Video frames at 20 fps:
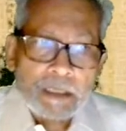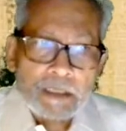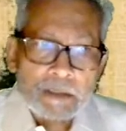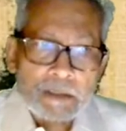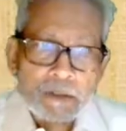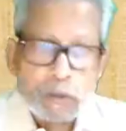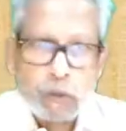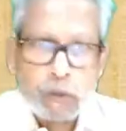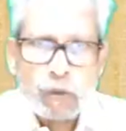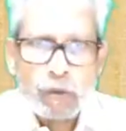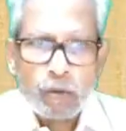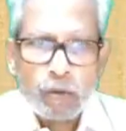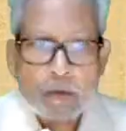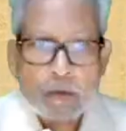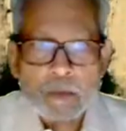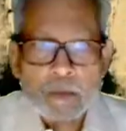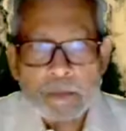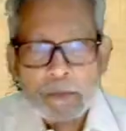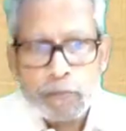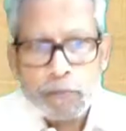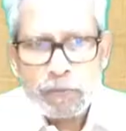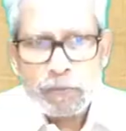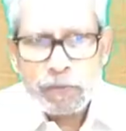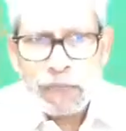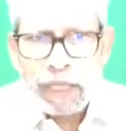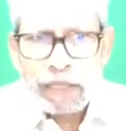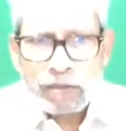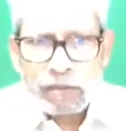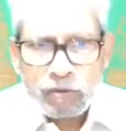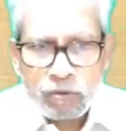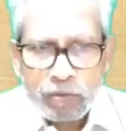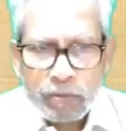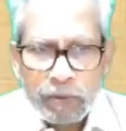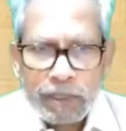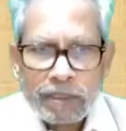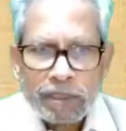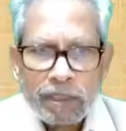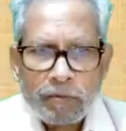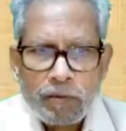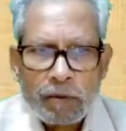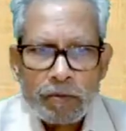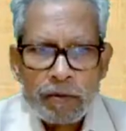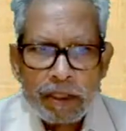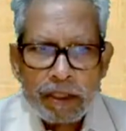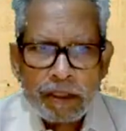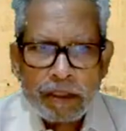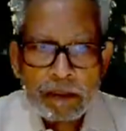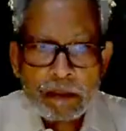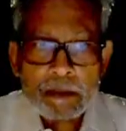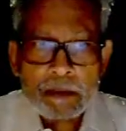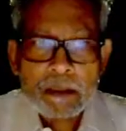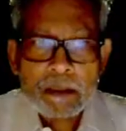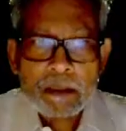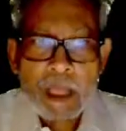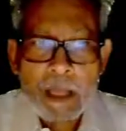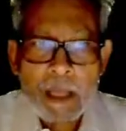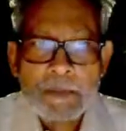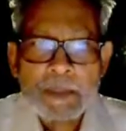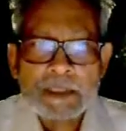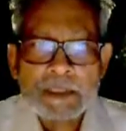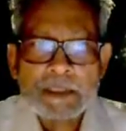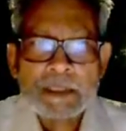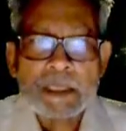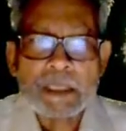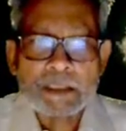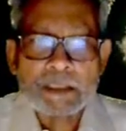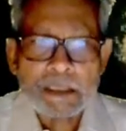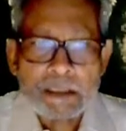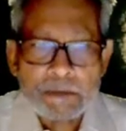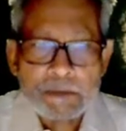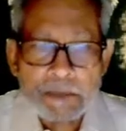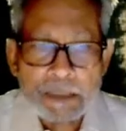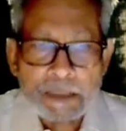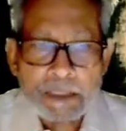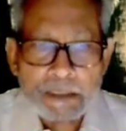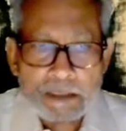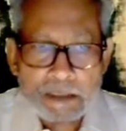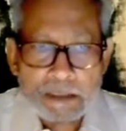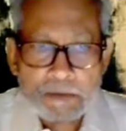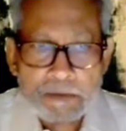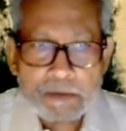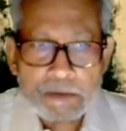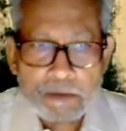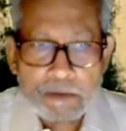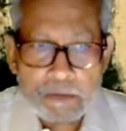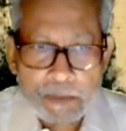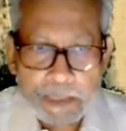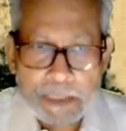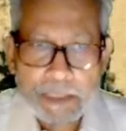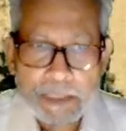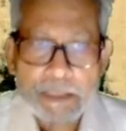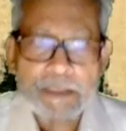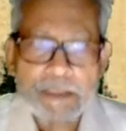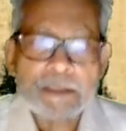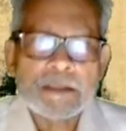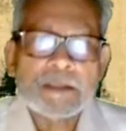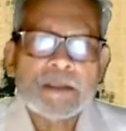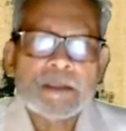So there should be some of the appraisal assessment systems should be there.